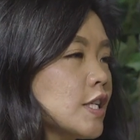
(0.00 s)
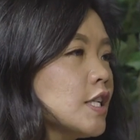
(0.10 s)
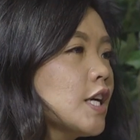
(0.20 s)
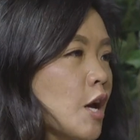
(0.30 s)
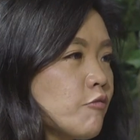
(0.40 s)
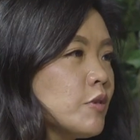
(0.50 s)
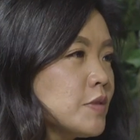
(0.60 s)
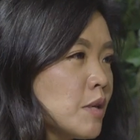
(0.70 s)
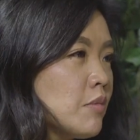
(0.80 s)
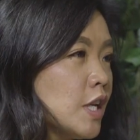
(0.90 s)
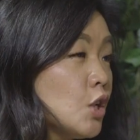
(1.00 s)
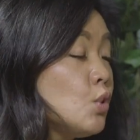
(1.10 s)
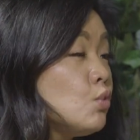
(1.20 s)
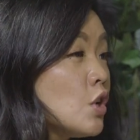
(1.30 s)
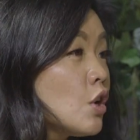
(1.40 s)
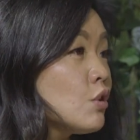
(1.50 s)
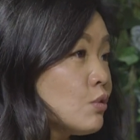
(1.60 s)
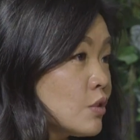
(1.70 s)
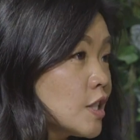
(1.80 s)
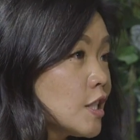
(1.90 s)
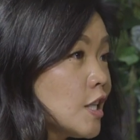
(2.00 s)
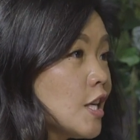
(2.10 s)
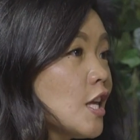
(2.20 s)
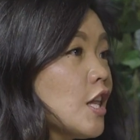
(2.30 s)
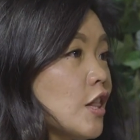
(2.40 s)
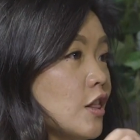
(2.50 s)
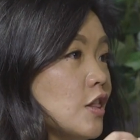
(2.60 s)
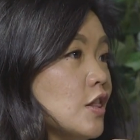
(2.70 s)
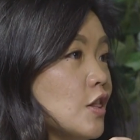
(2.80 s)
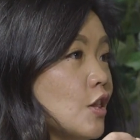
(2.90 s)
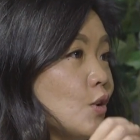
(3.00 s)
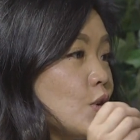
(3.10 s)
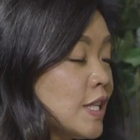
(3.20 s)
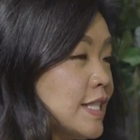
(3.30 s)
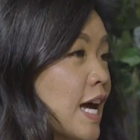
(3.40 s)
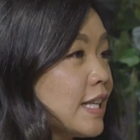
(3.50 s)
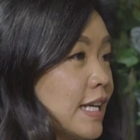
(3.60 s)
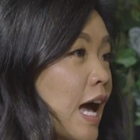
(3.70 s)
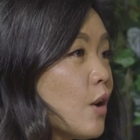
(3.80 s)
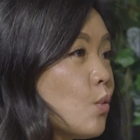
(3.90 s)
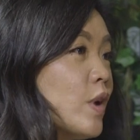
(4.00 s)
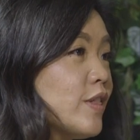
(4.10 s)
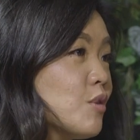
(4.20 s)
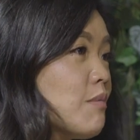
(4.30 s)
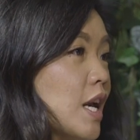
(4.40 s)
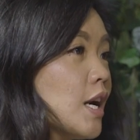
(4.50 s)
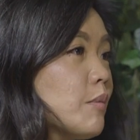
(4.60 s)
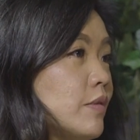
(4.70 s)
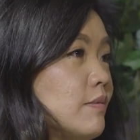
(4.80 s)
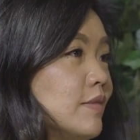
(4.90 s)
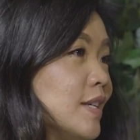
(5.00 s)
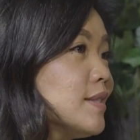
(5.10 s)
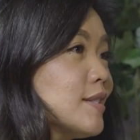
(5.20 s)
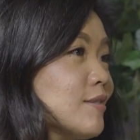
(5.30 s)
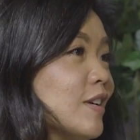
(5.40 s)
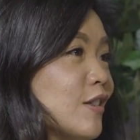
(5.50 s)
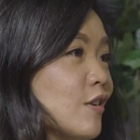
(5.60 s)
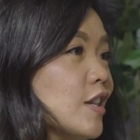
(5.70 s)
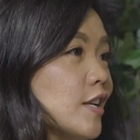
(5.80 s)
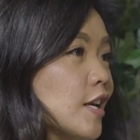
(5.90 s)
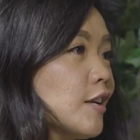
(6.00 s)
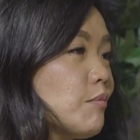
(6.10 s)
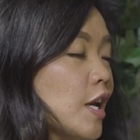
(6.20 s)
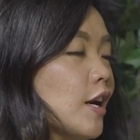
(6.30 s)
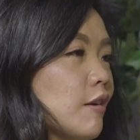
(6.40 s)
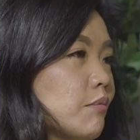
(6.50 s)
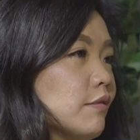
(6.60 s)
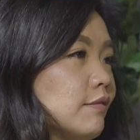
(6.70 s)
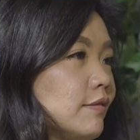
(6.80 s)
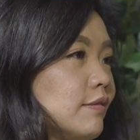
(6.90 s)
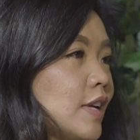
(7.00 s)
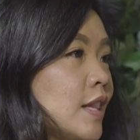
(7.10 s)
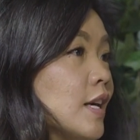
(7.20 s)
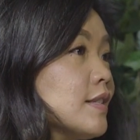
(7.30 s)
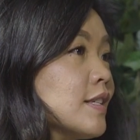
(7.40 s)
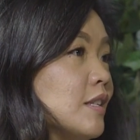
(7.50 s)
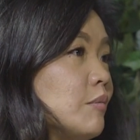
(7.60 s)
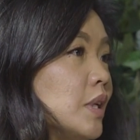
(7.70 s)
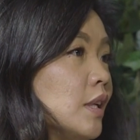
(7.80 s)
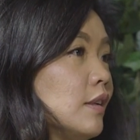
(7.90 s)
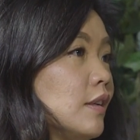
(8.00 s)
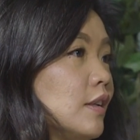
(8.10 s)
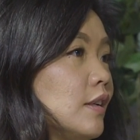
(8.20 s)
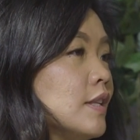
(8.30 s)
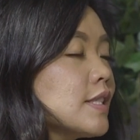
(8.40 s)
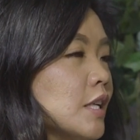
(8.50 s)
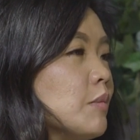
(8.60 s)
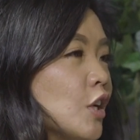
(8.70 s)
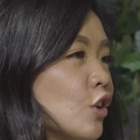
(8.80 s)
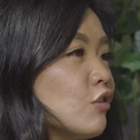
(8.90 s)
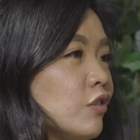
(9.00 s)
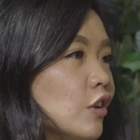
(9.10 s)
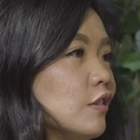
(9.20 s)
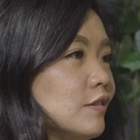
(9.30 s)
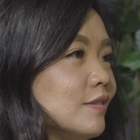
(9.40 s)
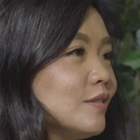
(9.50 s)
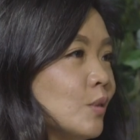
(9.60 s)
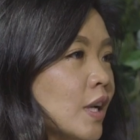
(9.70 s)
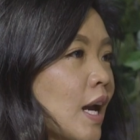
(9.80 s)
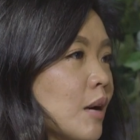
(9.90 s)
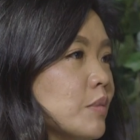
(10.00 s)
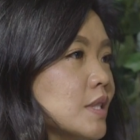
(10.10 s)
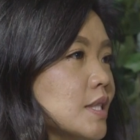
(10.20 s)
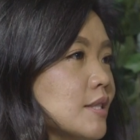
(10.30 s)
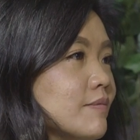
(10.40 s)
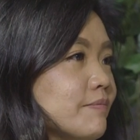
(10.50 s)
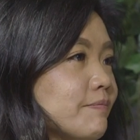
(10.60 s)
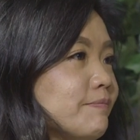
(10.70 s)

So it's going to come from somebody who knows exactly what their makeup is, right? Their ethnic makeup. And it's going to be hurtful when it happens.